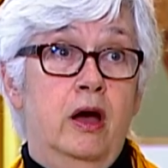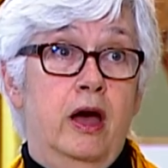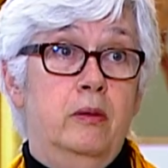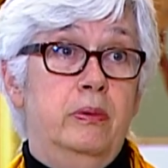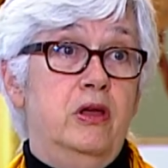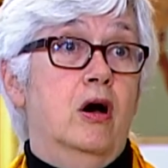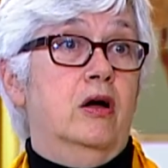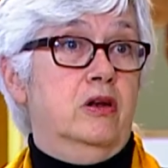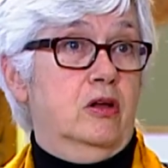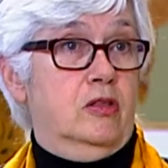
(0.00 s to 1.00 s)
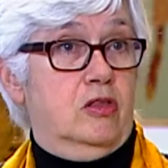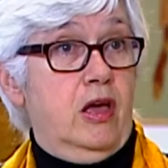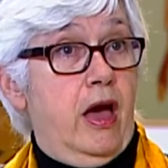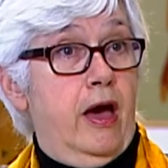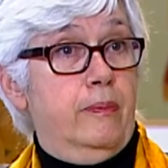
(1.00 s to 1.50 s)
and beyond it,
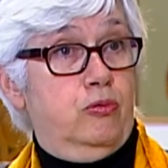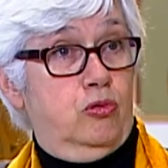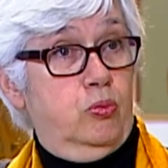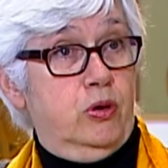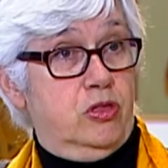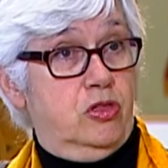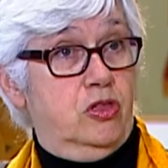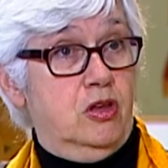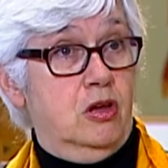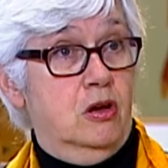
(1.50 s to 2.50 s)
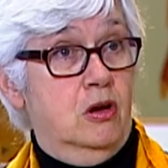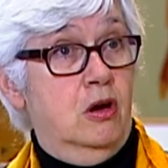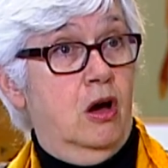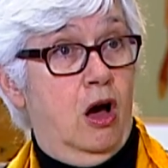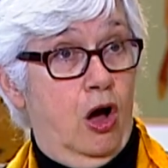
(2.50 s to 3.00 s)
the apse with the
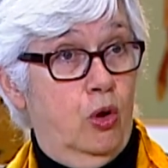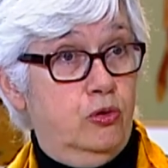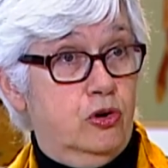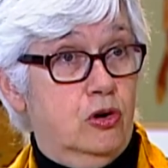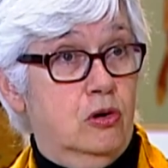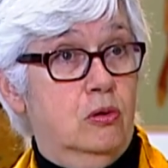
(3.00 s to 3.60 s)
altar,